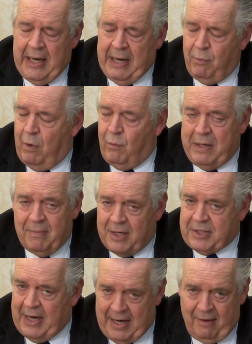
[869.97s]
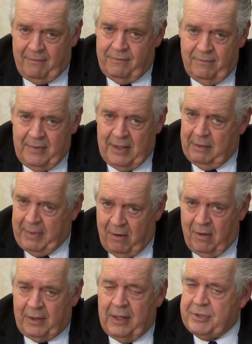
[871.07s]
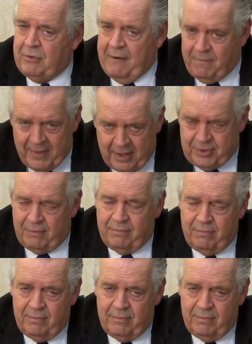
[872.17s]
And what we must have in America is a reformation.